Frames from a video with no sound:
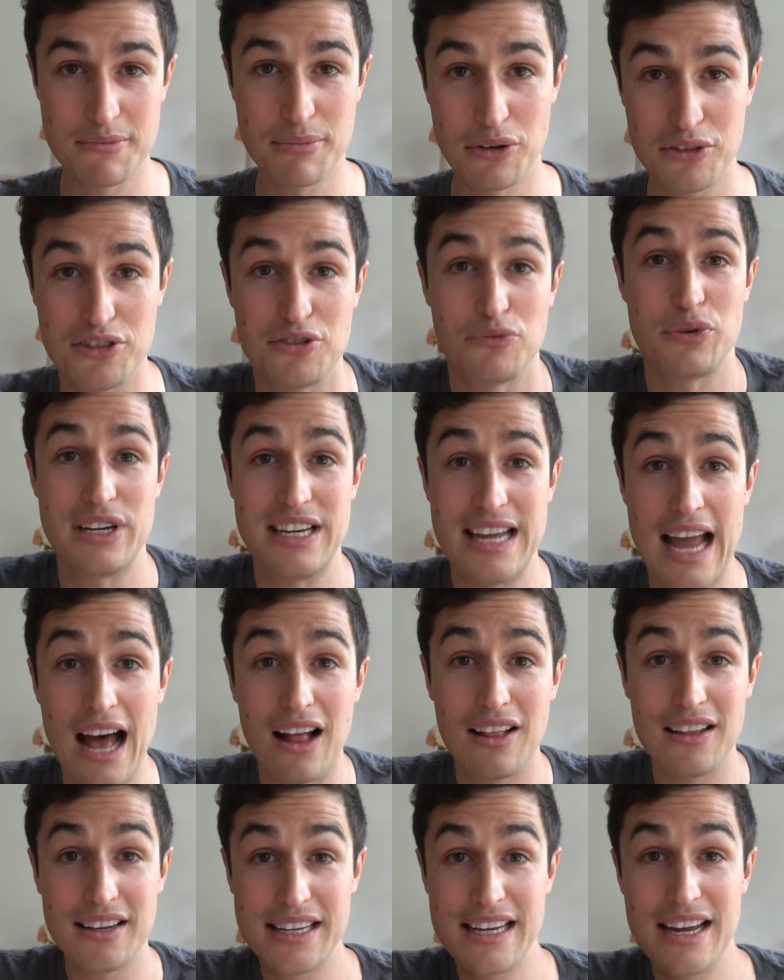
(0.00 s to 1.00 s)
about the
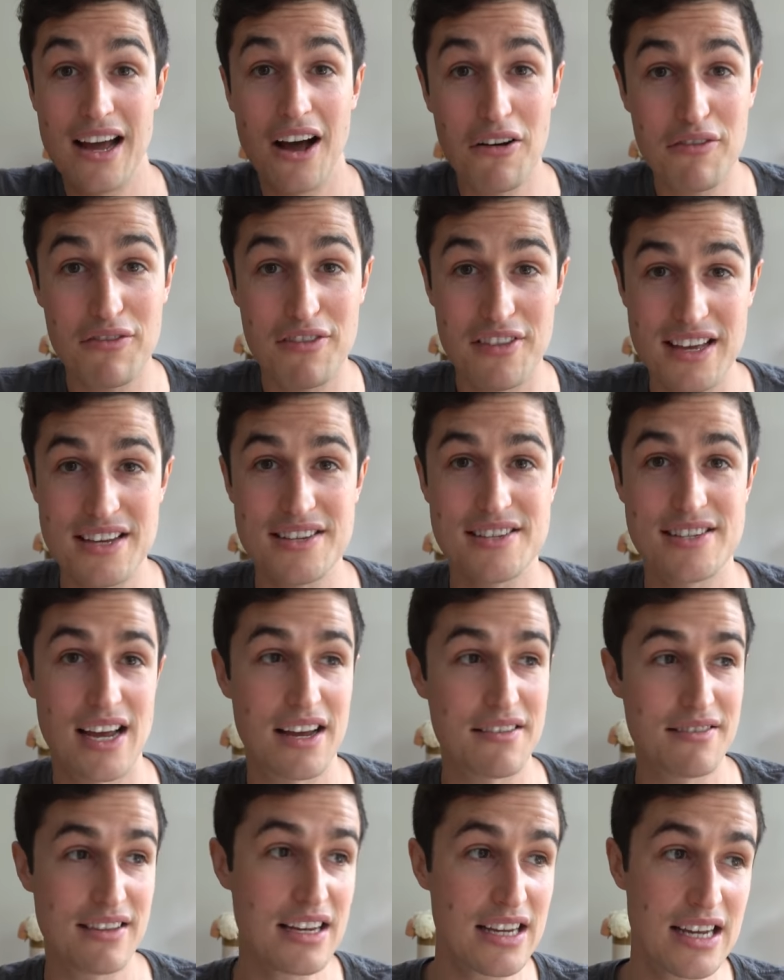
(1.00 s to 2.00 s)
reality of this,
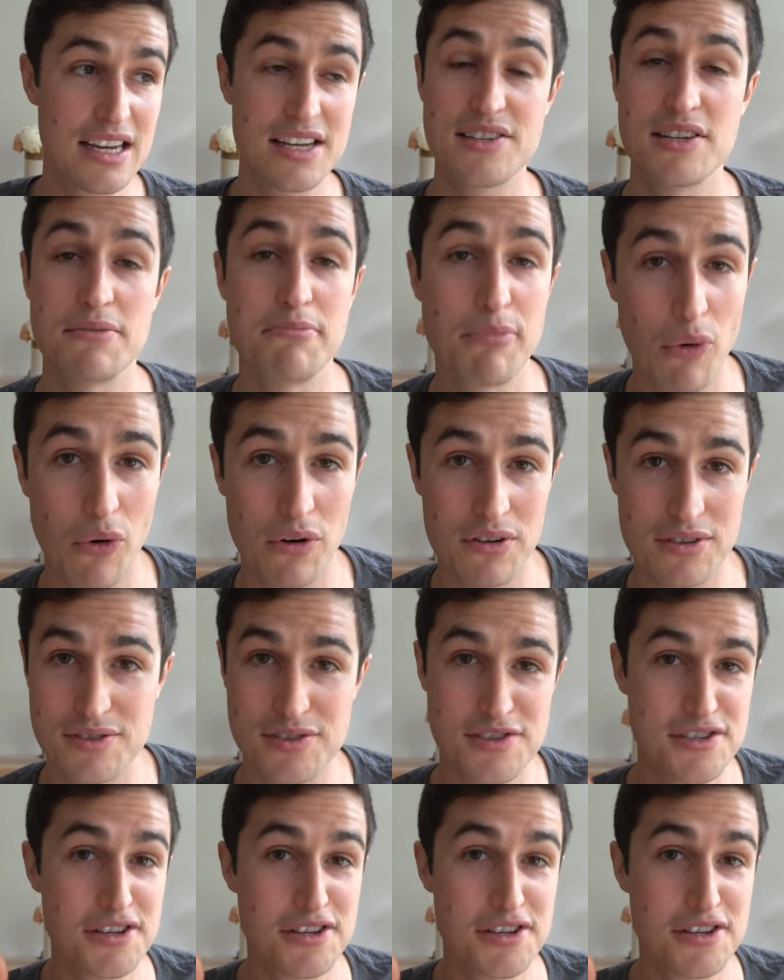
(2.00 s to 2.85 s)
I think, is important.